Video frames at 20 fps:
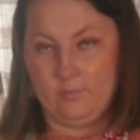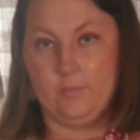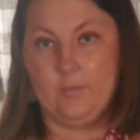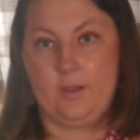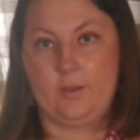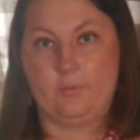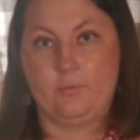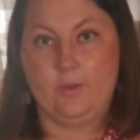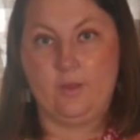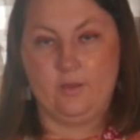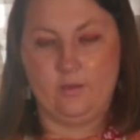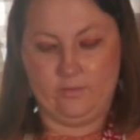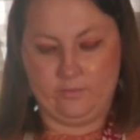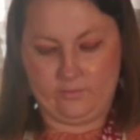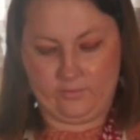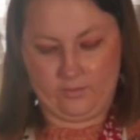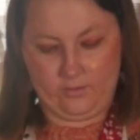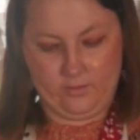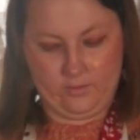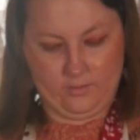my
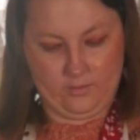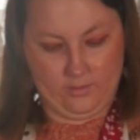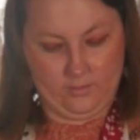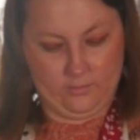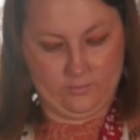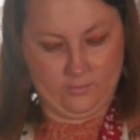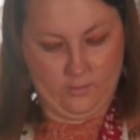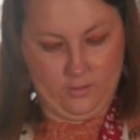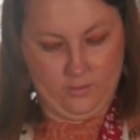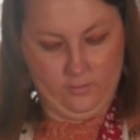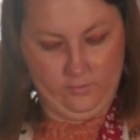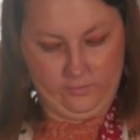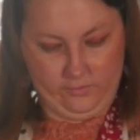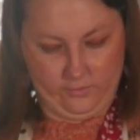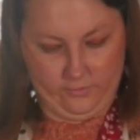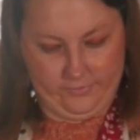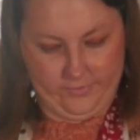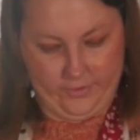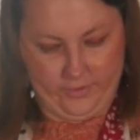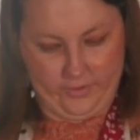whisk is also
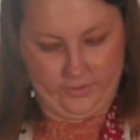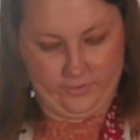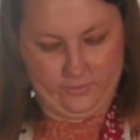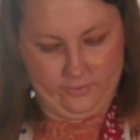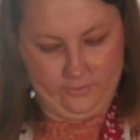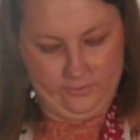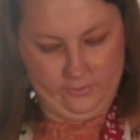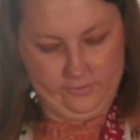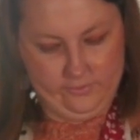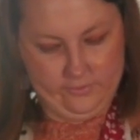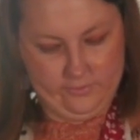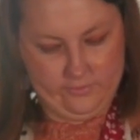very cold